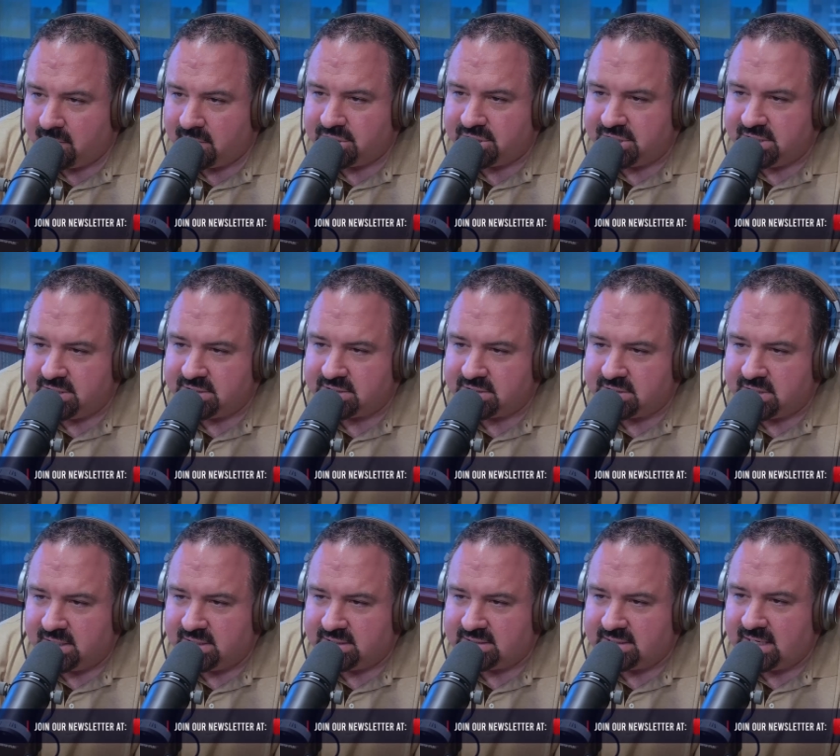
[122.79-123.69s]
She's
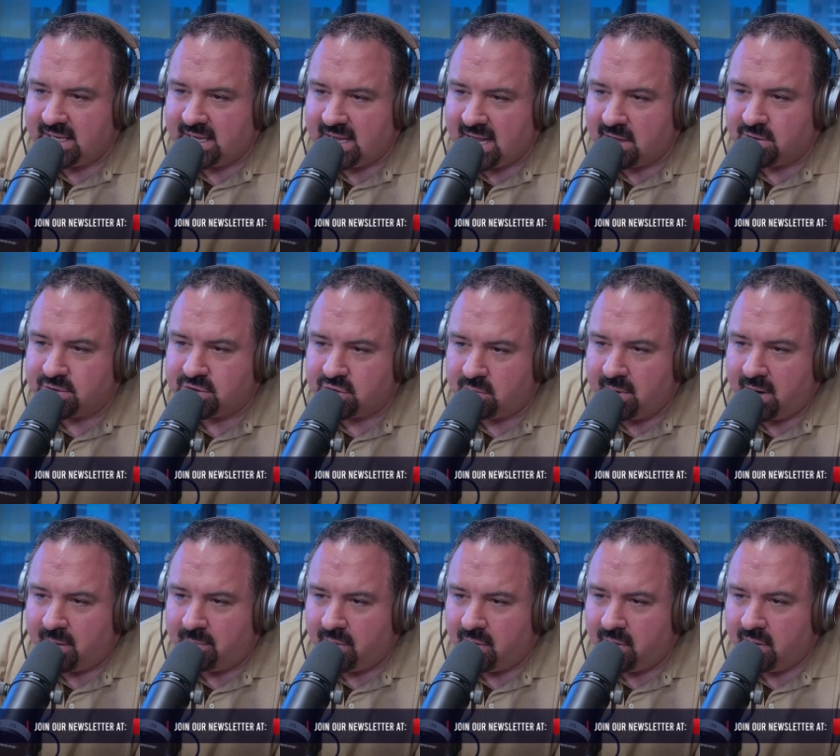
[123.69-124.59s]
the city council
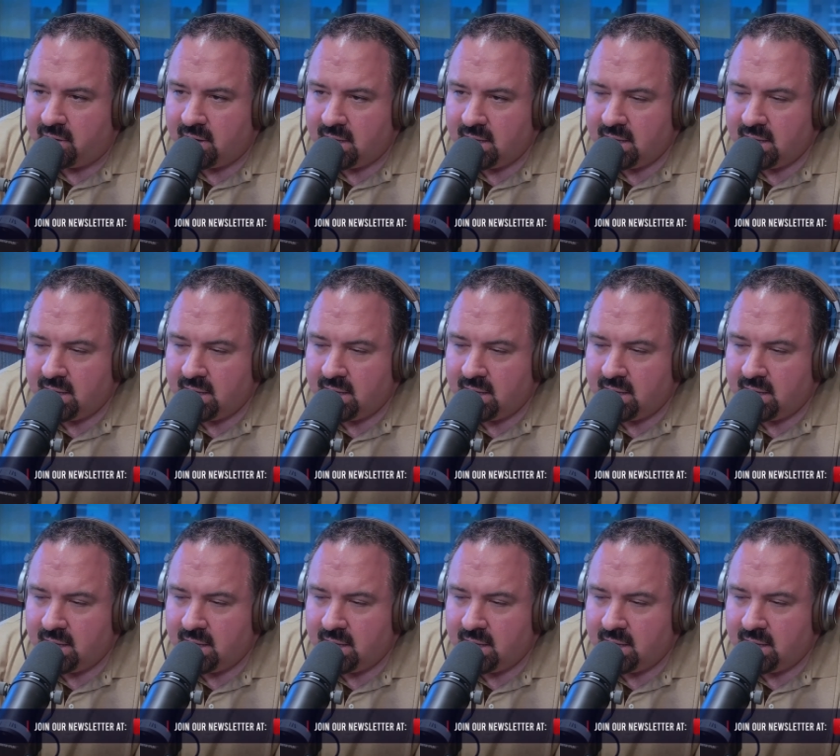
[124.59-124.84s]
member